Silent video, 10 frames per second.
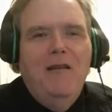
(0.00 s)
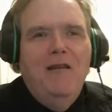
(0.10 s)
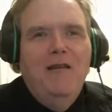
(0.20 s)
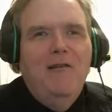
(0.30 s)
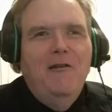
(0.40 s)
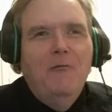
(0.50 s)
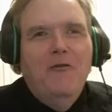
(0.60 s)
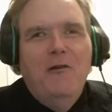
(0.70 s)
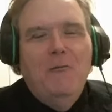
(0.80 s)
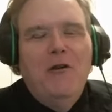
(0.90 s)
And there
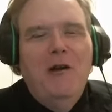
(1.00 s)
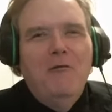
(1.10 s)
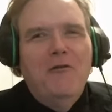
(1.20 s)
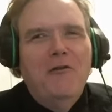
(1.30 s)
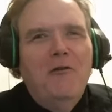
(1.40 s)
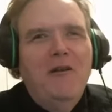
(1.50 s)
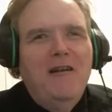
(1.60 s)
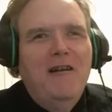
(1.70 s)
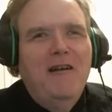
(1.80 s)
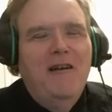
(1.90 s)
was somewhere I was
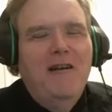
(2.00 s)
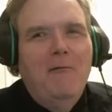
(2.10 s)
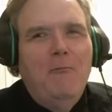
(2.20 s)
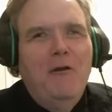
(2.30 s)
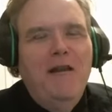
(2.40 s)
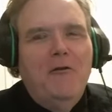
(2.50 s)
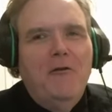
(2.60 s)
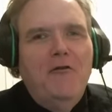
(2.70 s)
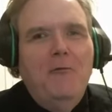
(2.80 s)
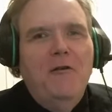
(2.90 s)
going. But yeah,
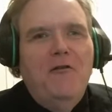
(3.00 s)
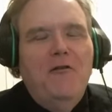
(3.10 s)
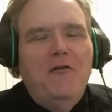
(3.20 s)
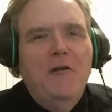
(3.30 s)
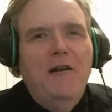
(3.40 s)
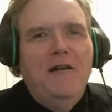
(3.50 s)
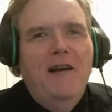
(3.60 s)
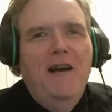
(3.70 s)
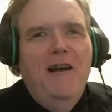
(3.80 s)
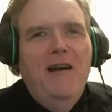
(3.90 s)
Chris Kremensos is a great
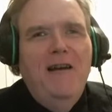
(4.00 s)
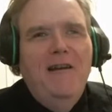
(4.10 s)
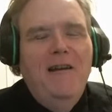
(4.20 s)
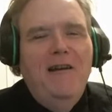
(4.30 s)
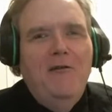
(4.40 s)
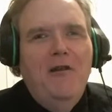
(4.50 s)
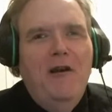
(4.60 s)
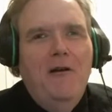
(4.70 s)
guy, and